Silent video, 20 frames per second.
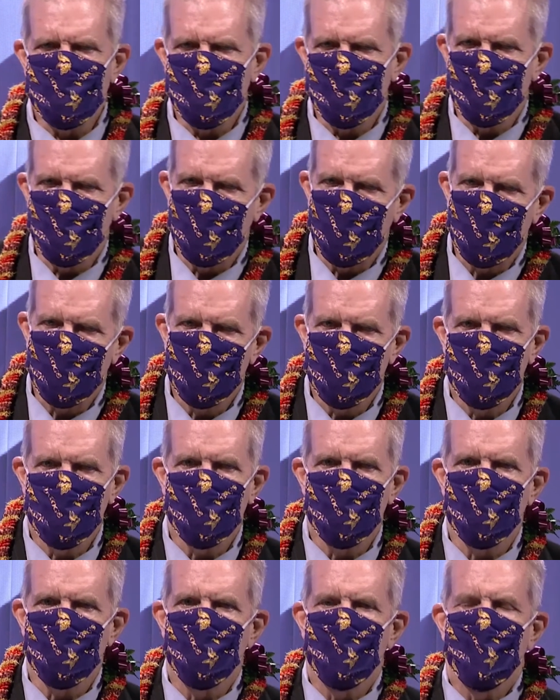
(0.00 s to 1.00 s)
I was then
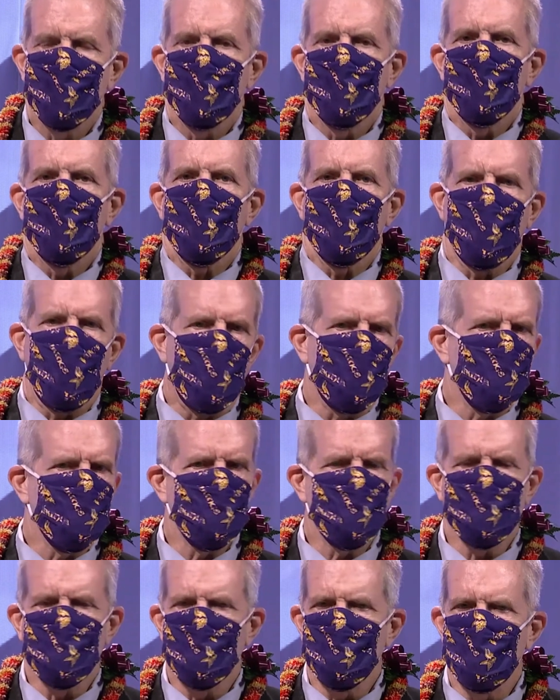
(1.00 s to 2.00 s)
asked to head the
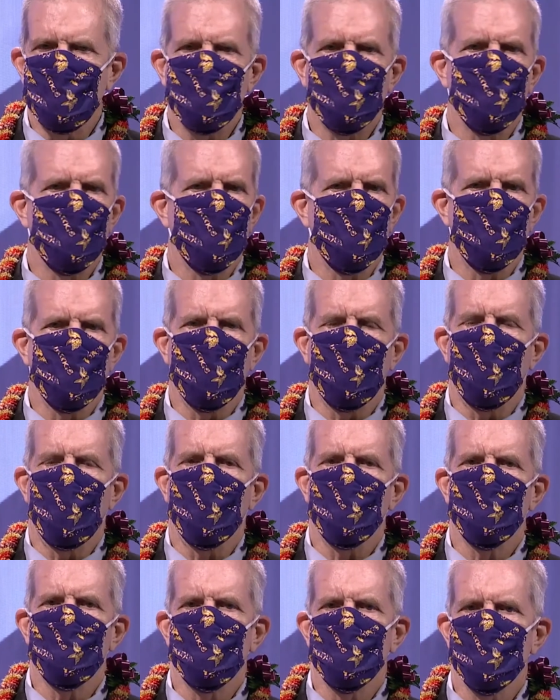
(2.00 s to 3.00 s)
largest
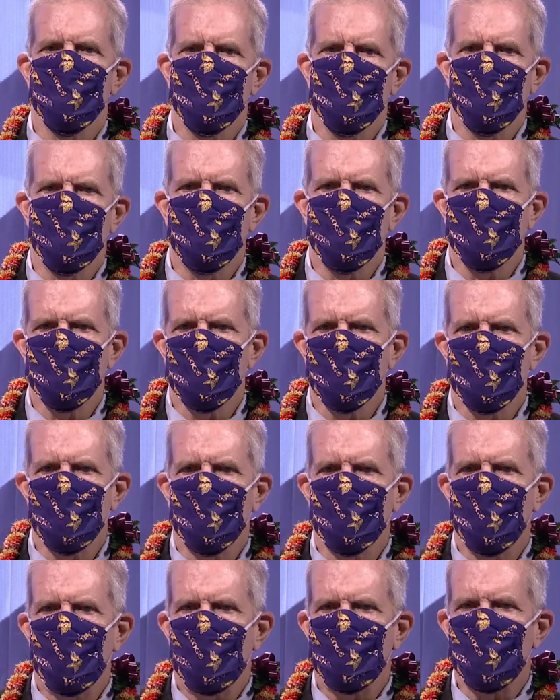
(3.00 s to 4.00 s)
division in the
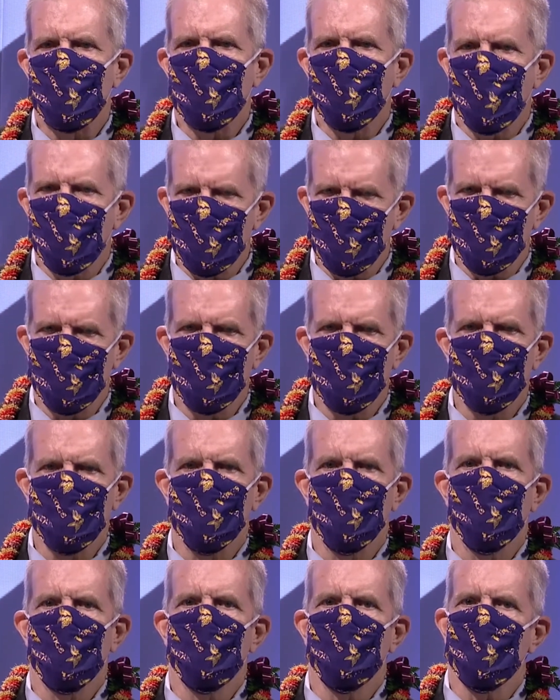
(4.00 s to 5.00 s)
office, the District and
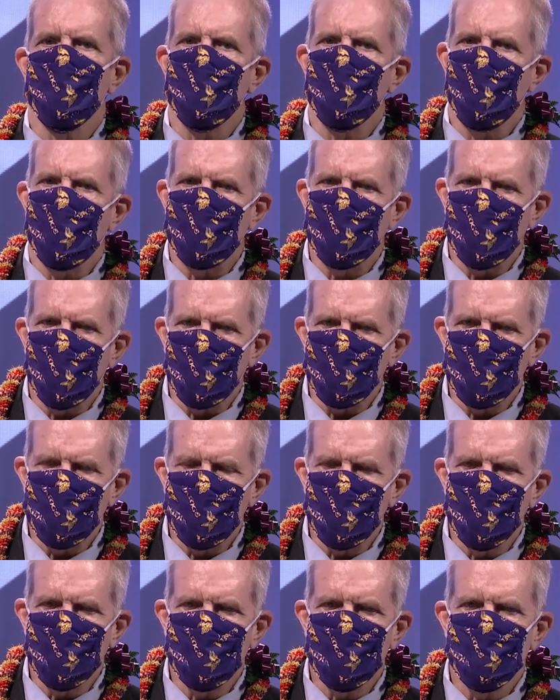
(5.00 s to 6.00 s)
Family Court Division,
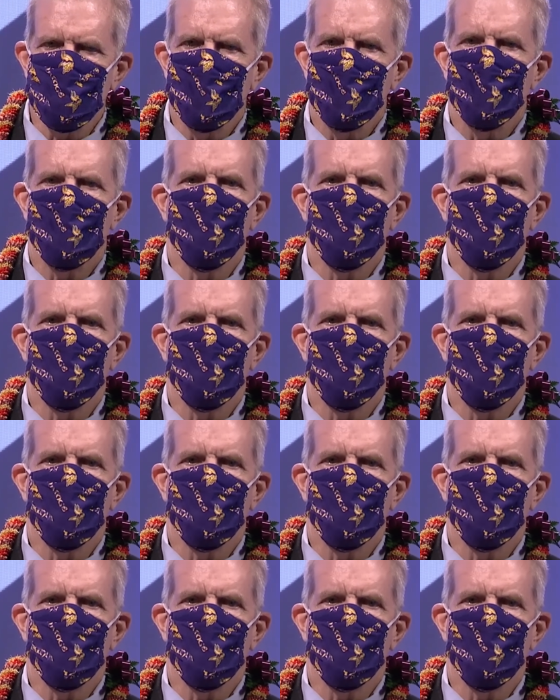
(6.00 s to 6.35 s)
31